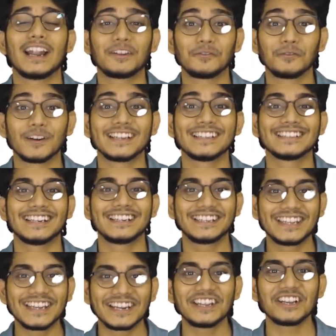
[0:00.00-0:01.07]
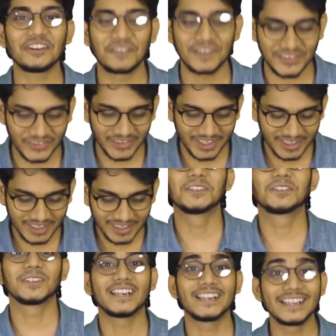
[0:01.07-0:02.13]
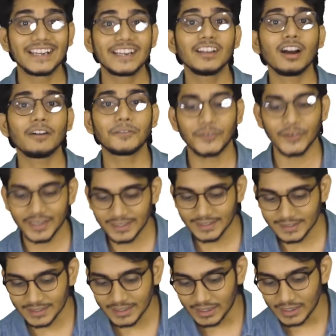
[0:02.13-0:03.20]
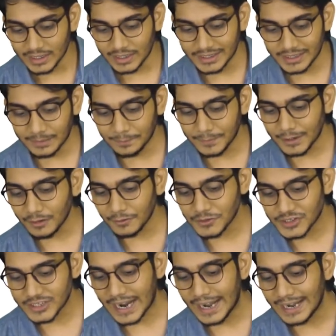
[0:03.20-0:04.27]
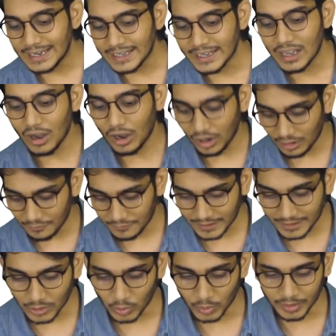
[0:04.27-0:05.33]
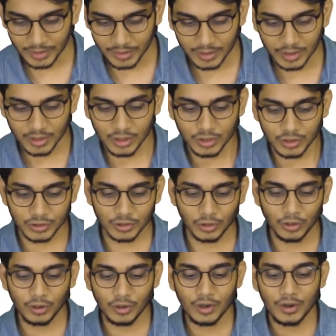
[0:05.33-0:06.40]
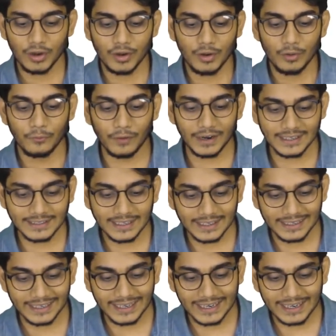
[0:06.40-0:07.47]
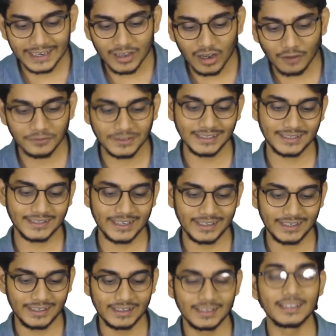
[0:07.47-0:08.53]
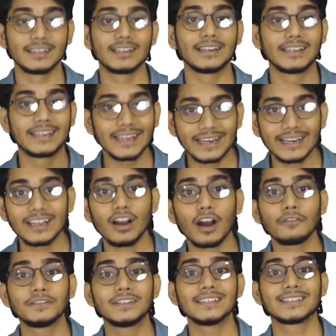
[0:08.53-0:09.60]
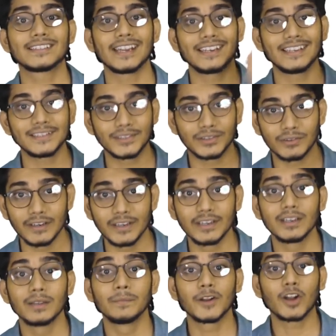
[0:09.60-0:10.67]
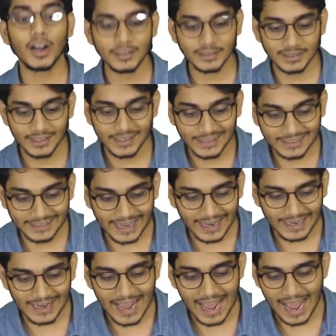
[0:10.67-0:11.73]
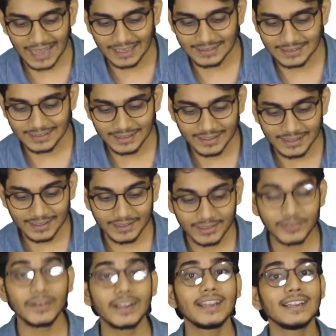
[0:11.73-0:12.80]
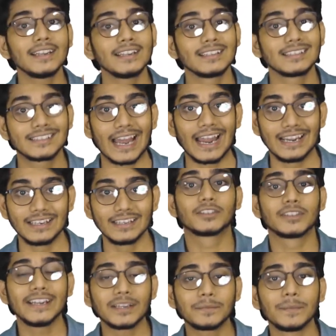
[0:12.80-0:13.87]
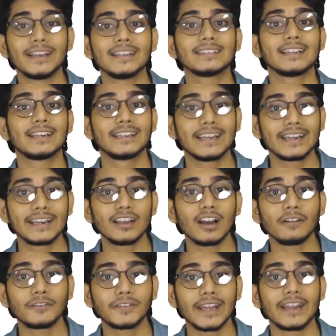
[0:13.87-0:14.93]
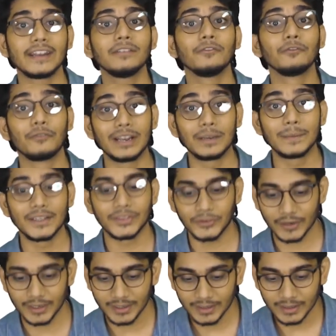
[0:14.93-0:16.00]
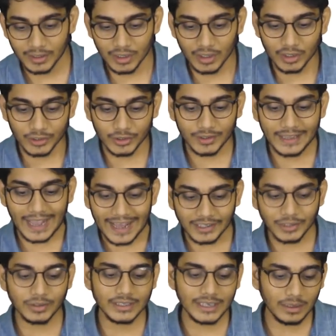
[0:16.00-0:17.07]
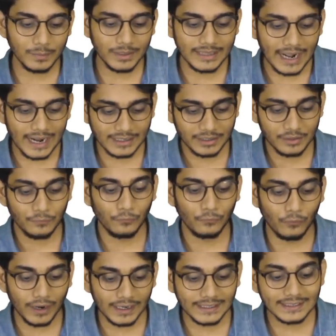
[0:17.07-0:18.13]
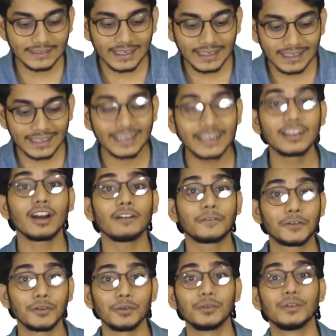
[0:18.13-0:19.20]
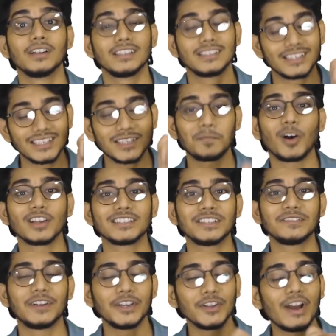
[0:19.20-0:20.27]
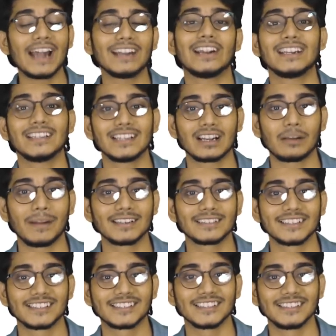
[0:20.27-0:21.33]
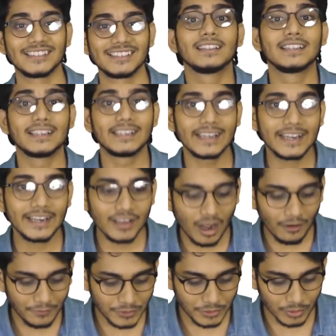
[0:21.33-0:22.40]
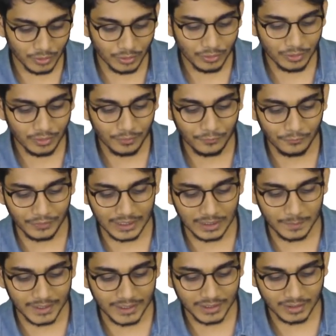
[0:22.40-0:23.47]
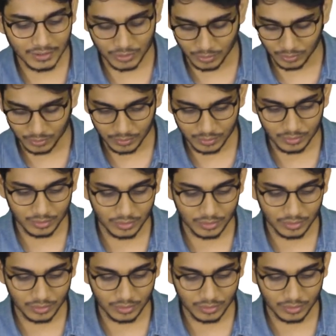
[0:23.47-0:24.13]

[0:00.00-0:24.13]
that. What is the degree of a tree? So the degree of tree is number of child of a node. So what is the degree of this 10? The degree of this 10 is 3, because 10 has 3 child. It means the degree of 10 will be 3. So can you tell me that what is the degree of 2? Just pause this video and write in the comment section. The degree of 2 will be 2.